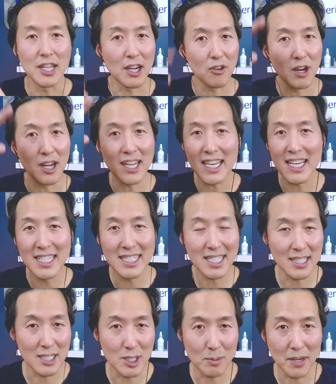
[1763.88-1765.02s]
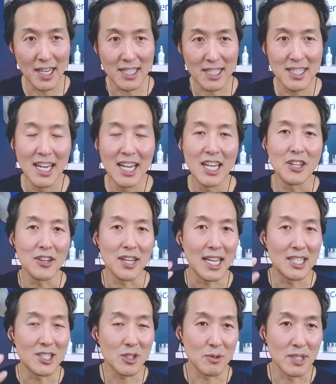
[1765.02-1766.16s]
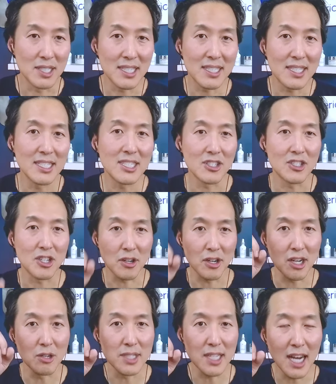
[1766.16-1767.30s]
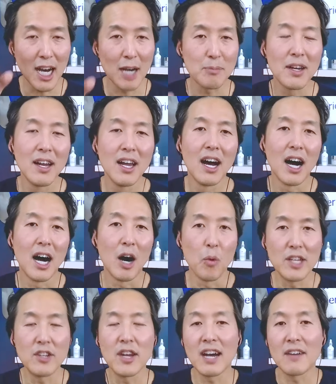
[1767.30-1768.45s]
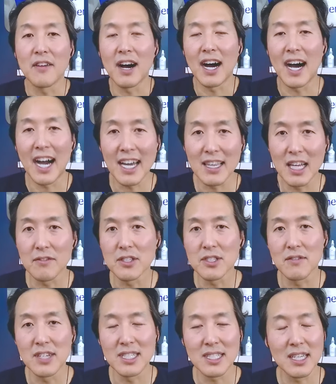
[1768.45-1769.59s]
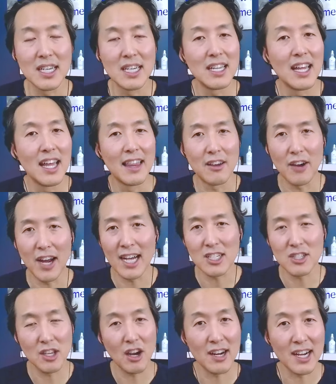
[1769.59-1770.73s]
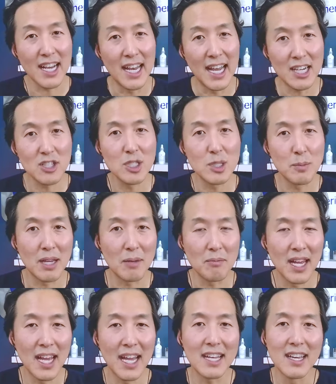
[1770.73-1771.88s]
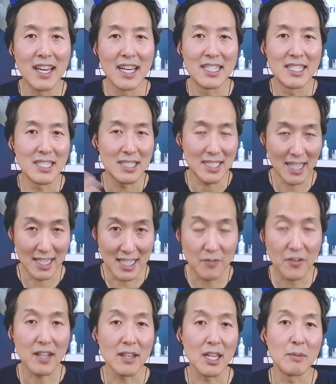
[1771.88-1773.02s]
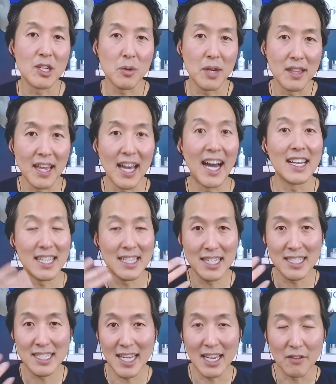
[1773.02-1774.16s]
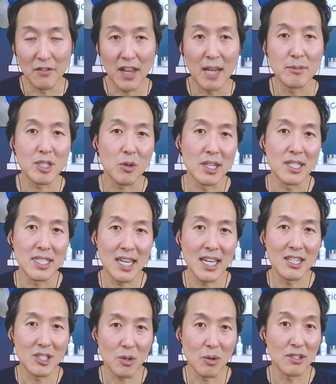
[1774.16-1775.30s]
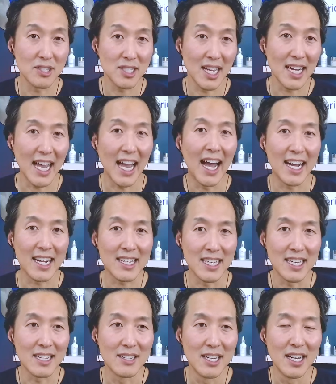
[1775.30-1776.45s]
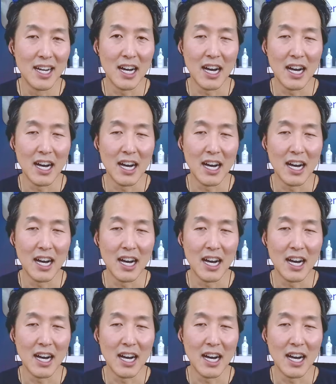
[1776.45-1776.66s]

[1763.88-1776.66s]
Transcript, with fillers: you get chronic insulin spikes, you can get insulin resistance as sugar goes up. Uh, when you have high levels of insulin, there actually are connections being made scientifically between that and let's say inflammatory skin disorders like acne.